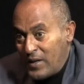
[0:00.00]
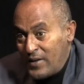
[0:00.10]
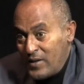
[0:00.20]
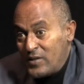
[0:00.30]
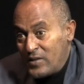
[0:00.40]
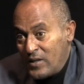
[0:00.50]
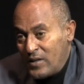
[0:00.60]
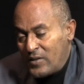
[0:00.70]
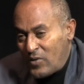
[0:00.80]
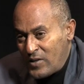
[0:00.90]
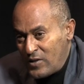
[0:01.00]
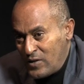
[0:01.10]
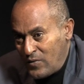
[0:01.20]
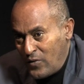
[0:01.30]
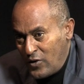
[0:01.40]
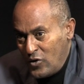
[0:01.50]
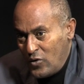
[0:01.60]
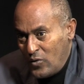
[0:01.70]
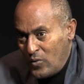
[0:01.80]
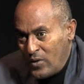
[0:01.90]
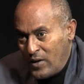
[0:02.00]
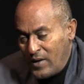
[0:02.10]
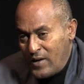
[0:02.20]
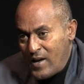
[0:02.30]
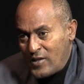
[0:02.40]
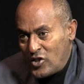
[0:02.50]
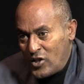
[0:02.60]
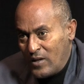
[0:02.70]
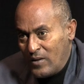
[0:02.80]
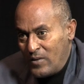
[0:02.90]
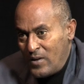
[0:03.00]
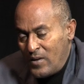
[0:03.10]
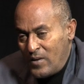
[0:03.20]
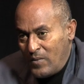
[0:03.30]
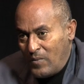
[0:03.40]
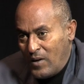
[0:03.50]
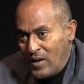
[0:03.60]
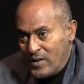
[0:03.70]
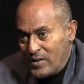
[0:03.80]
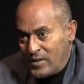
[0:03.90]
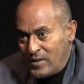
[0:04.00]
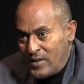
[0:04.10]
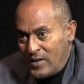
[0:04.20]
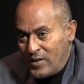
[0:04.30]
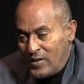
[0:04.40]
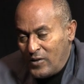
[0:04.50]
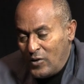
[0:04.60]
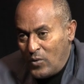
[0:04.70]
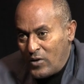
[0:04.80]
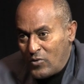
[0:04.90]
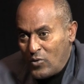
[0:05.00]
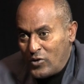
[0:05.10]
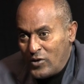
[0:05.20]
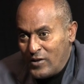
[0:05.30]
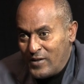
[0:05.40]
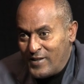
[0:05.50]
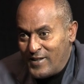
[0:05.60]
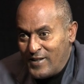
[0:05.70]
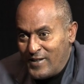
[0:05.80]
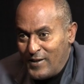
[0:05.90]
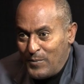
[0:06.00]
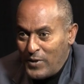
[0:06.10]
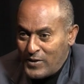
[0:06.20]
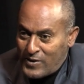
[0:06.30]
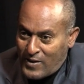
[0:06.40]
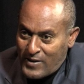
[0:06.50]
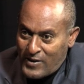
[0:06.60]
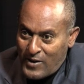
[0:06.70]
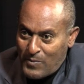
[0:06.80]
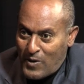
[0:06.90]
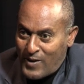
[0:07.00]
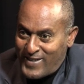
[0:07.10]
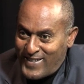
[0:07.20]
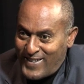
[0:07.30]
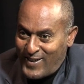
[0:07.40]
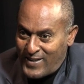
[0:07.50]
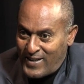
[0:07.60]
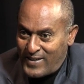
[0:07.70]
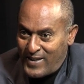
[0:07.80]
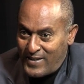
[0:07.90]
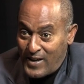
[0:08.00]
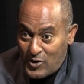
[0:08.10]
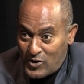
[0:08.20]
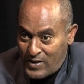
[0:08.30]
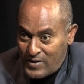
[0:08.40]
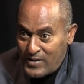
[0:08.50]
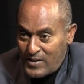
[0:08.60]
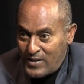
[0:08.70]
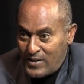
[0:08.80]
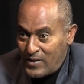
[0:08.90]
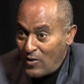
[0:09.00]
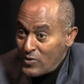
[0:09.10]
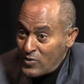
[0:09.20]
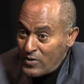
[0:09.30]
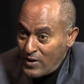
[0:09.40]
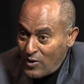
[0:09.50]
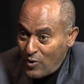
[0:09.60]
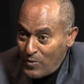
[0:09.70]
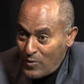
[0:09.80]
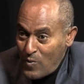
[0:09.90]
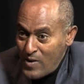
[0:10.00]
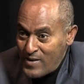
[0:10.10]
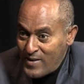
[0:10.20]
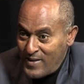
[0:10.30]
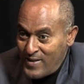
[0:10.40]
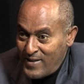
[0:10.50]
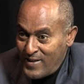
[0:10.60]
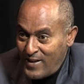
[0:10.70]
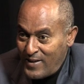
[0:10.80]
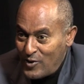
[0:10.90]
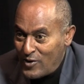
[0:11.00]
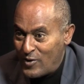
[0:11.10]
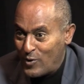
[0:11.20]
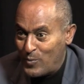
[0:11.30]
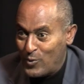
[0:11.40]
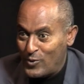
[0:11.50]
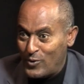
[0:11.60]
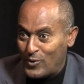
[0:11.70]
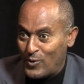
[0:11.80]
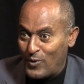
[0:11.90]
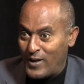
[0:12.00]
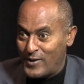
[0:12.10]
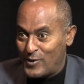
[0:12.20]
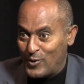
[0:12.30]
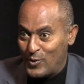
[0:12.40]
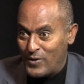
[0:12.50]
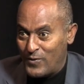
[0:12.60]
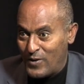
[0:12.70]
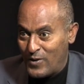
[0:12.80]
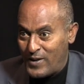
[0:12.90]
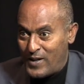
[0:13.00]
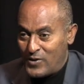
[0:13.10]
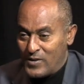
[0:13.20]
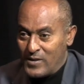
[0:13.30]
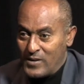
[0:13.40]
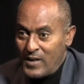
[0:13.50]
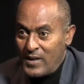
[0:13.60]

An identity crisis for you, in a nutshell, was You were rooted deep inside Denmark. You had that Danish identity and also the Ethiopian one. And you cannot put your two legs into different locations.